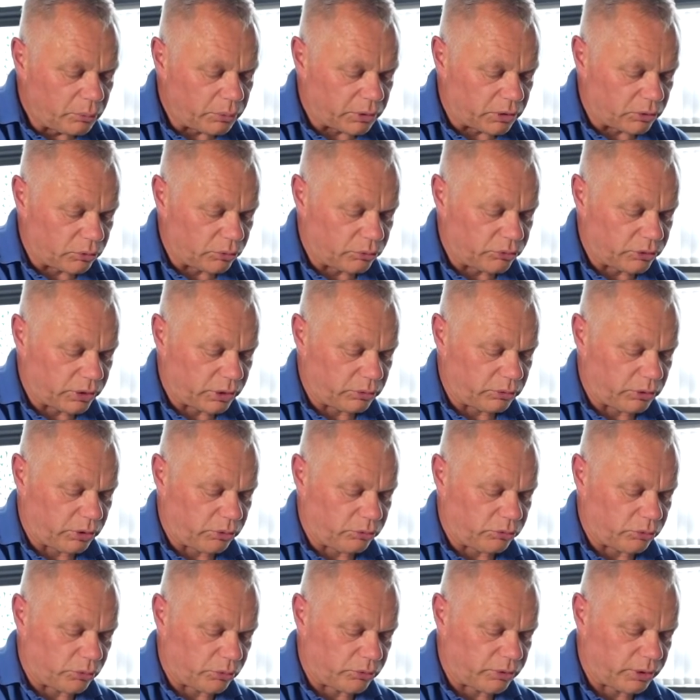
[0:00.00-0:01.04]
We can also
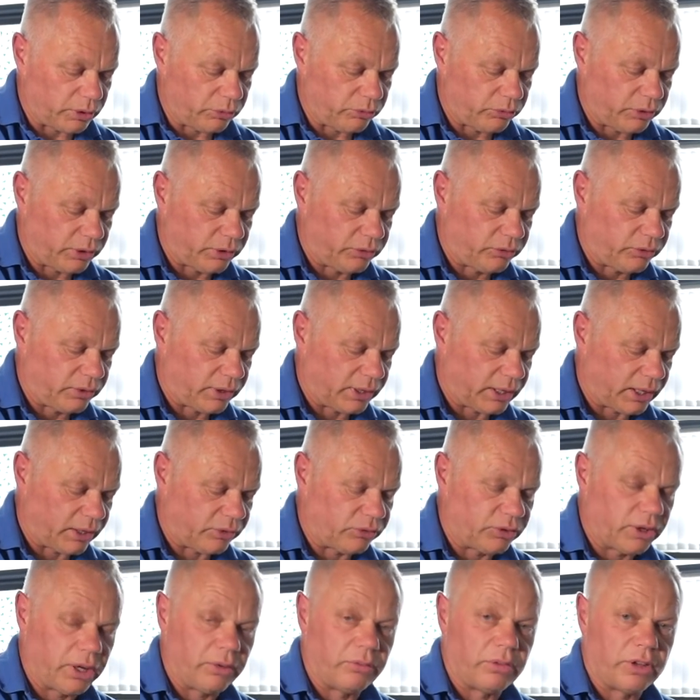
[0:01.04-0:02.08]
use orthosis,
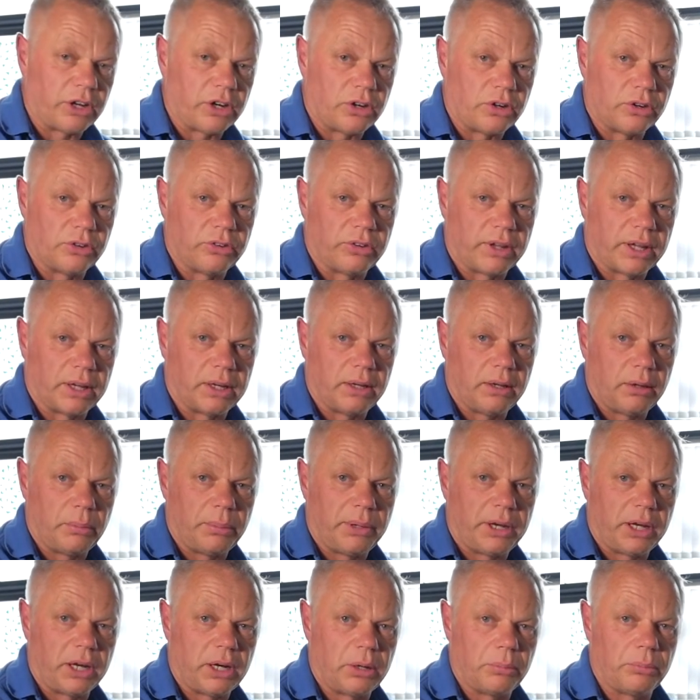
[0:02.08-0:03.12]
again, to give that arch that little
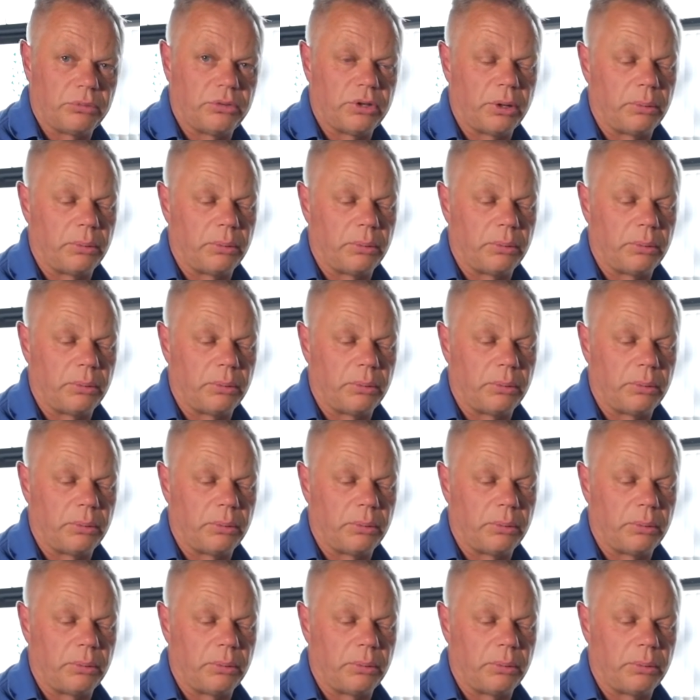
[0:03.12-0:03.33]
bit of help,